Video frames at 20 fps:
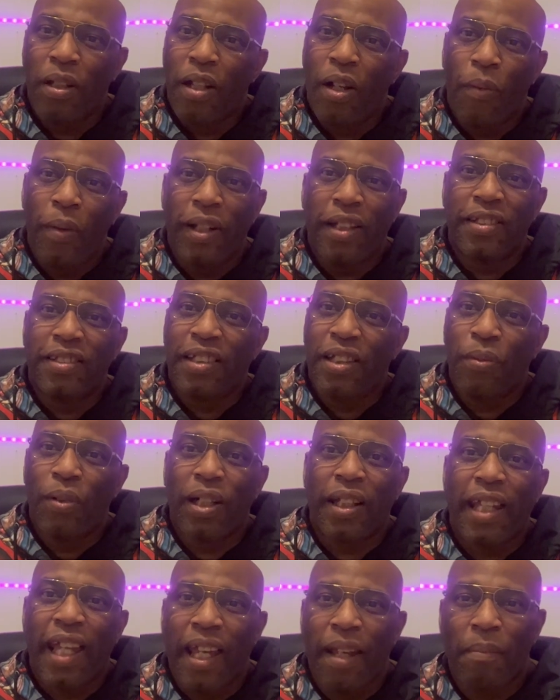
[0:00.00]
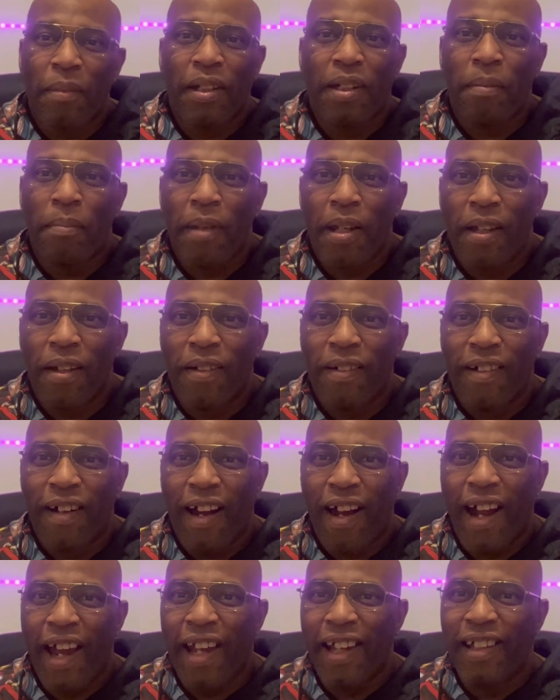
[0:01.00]
and we can see what came in the mail.
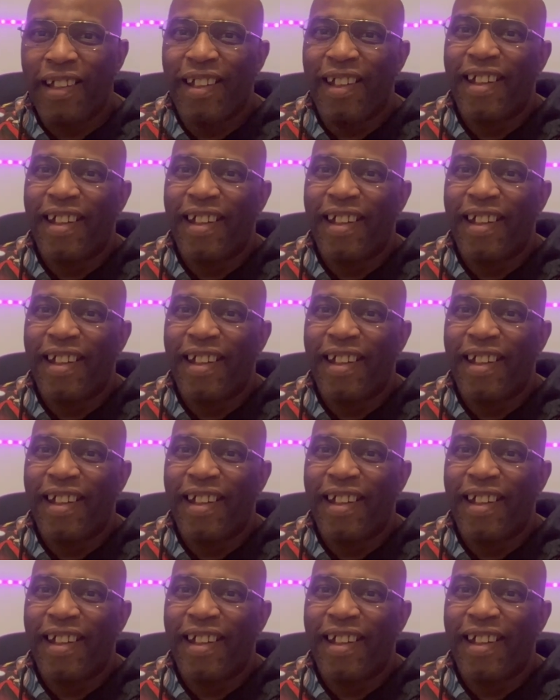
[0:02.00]
All right?